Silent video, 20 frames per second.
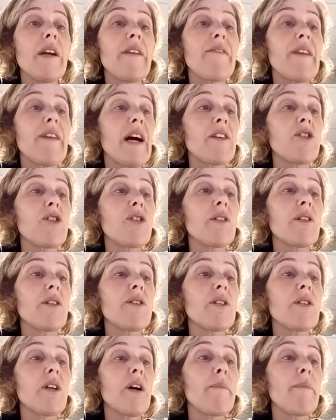
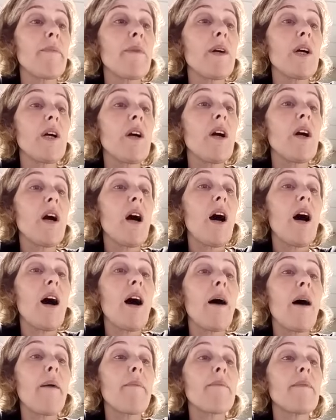evangelism,
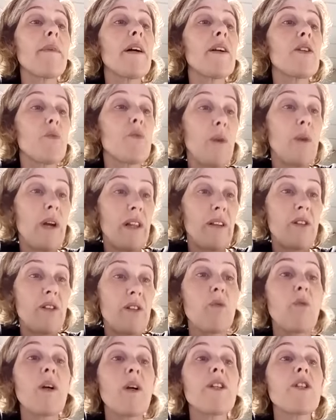as well as
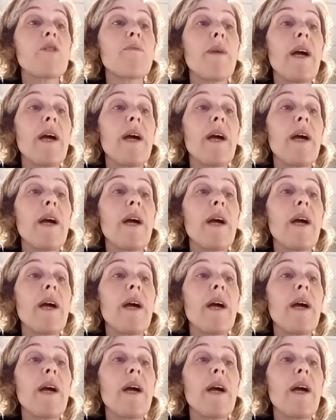the ones